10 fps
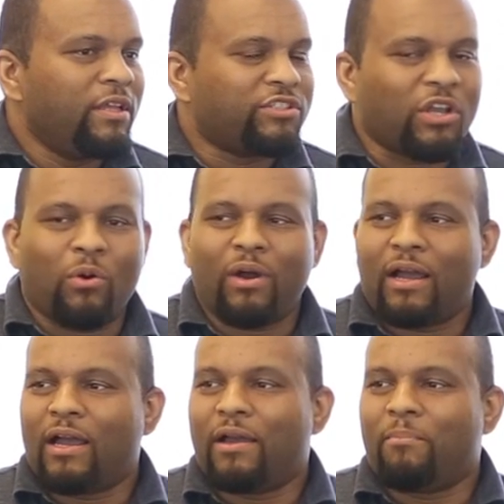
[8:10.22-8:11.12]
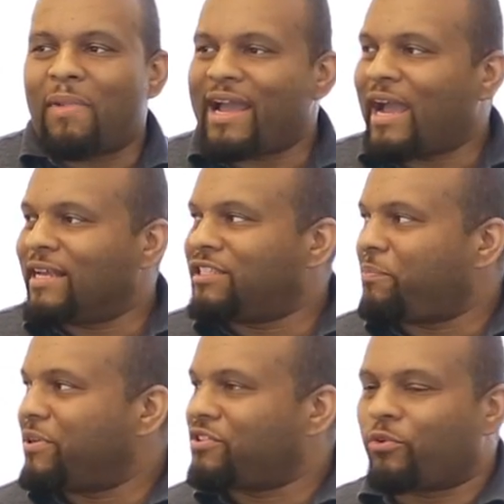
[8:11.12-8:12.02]
So my
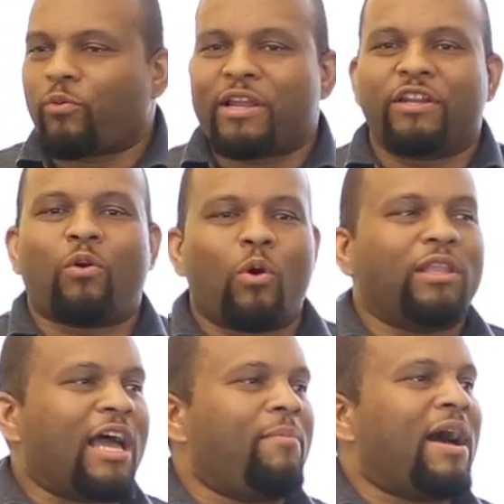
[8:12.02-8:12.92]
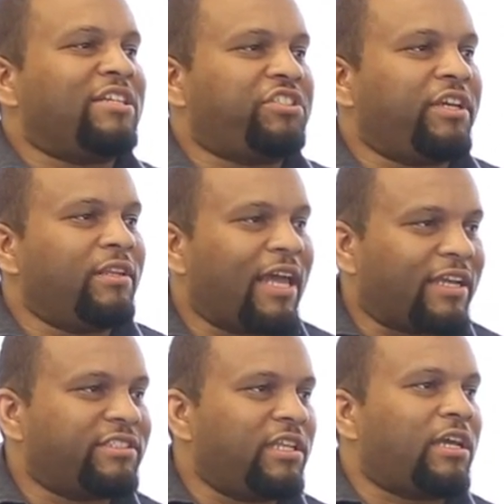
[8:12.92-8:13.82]
concept is to run an online masjid
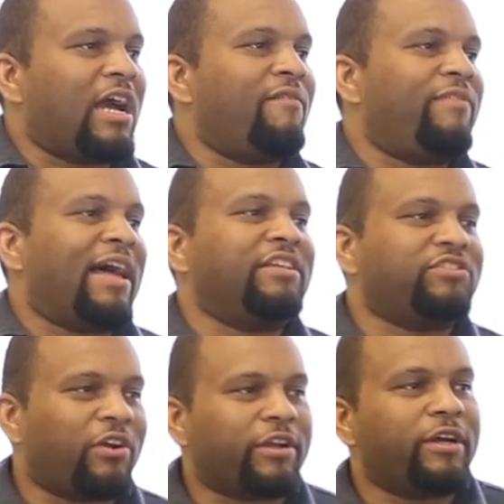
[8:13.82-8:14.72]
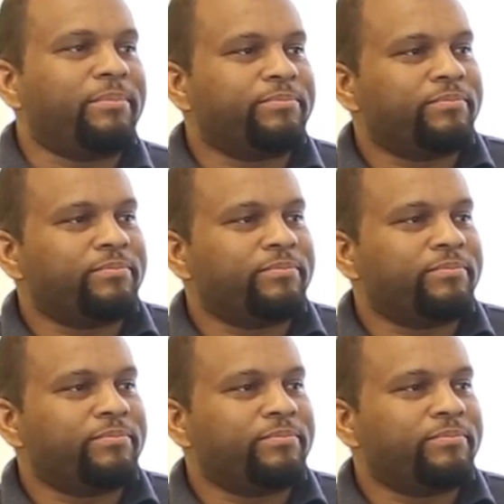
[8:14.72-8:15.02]
like a Silicon Valley startup.